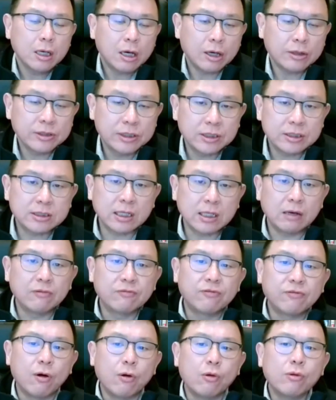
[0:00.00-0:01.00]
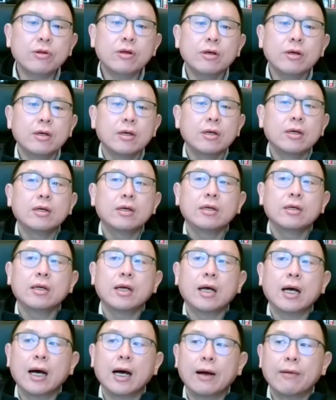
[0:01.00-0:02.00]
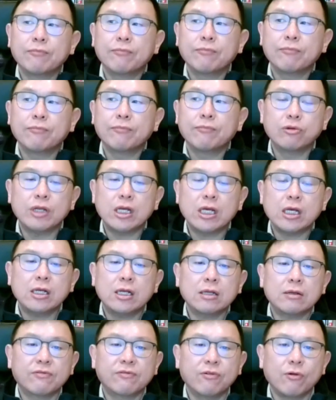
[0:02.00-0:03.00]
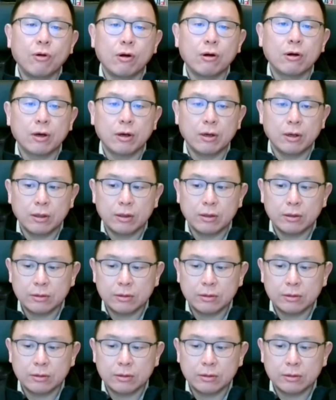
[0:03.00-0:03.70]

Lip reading: on this cell phone that you need it for